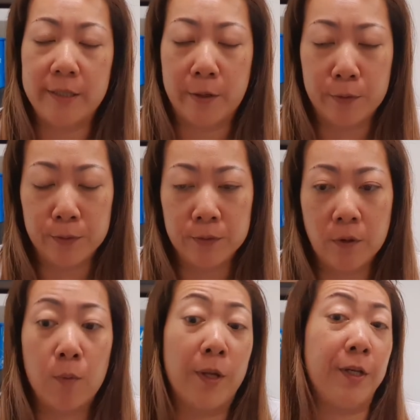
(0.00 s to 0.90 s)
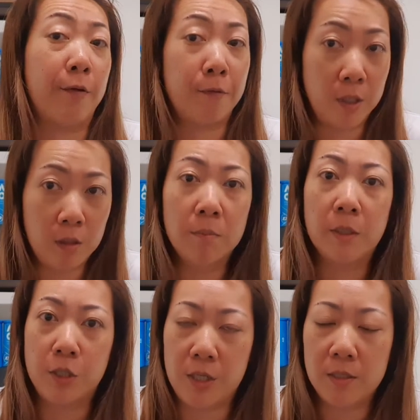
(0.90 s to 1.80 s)
their own or when they are ready to
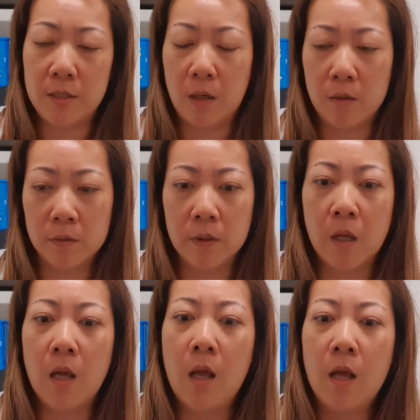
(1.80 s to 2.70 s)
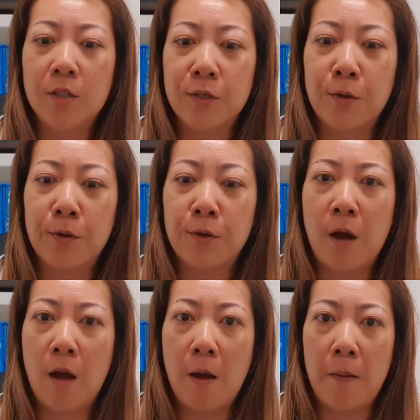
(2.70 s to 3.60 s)
purchase their own?
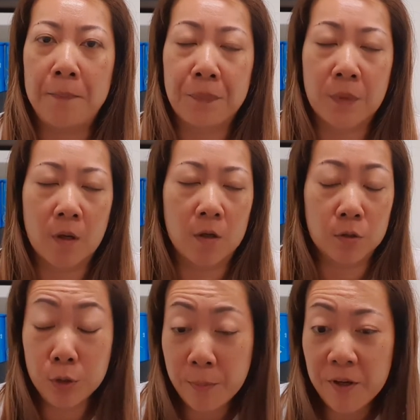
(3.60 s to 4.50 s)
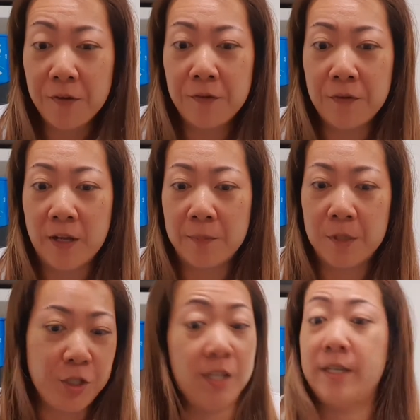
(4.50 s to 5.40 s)
So although you may
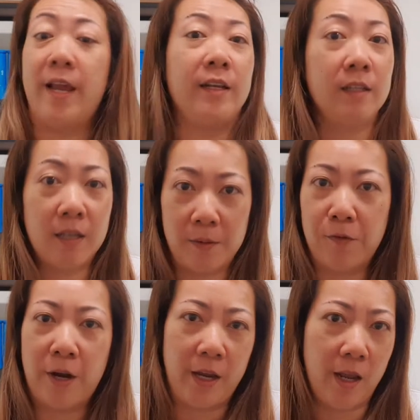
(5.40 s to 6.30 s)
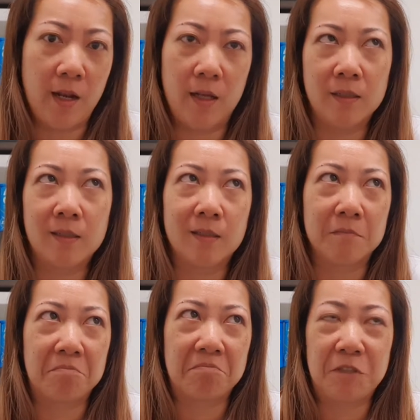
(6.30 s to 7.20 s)
purchase any type of racket, like
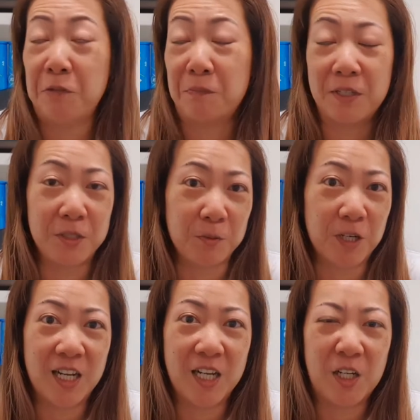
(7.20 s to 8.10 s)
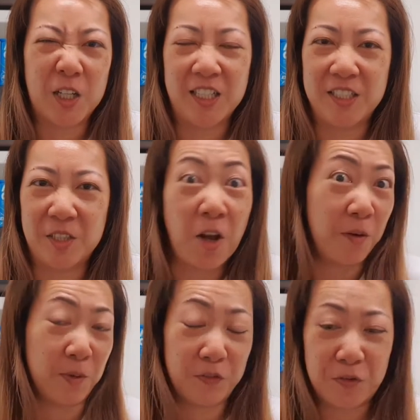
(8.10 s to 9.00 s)
the cheapest one or like the
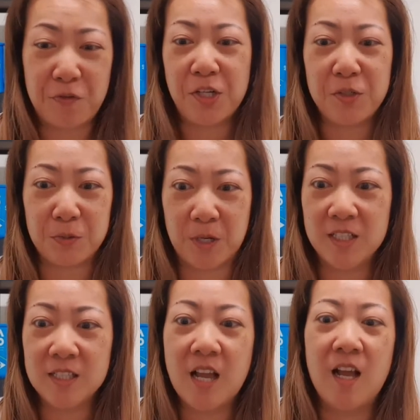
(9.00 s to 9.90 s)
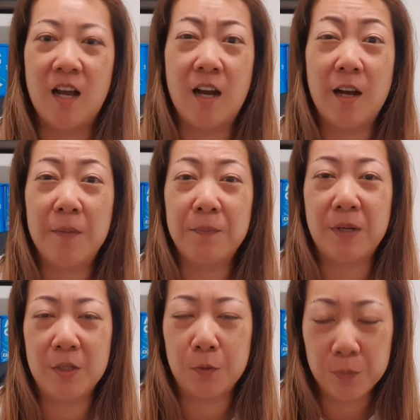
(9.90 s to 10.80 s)
top of the range ones,
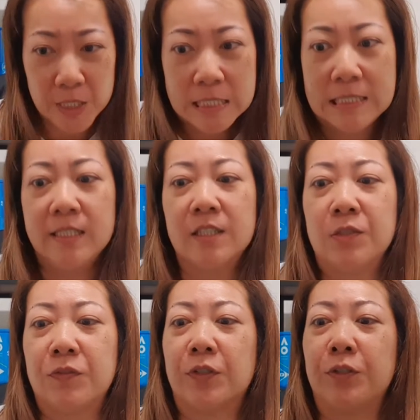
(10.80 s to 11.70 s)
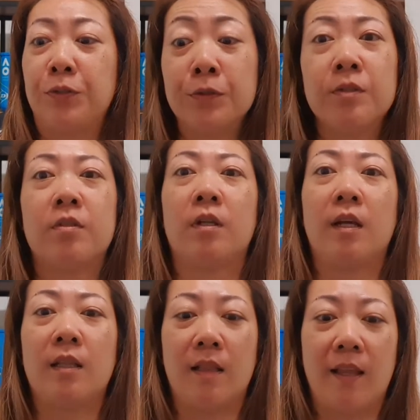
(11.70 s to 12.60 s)
but it will be easier for you to
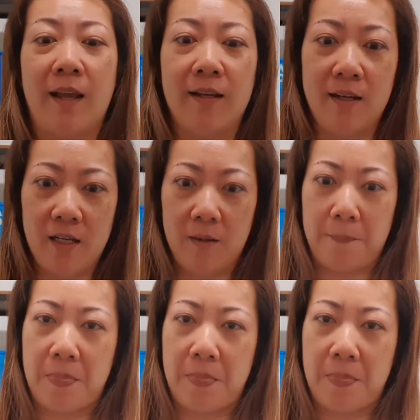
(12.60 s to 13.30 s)
learn the technique